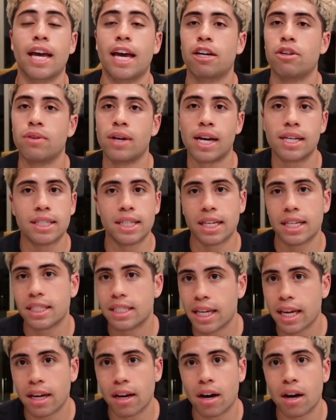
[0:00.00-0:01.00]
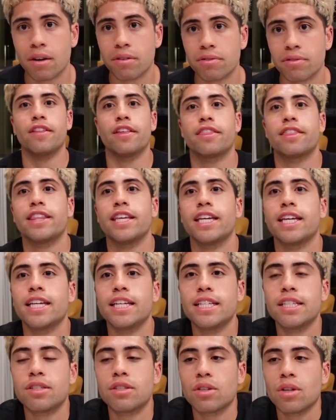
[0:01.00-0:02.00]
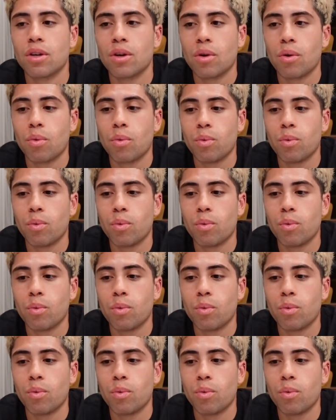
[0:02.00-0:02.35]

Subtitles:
I do not take a day off. The thing is,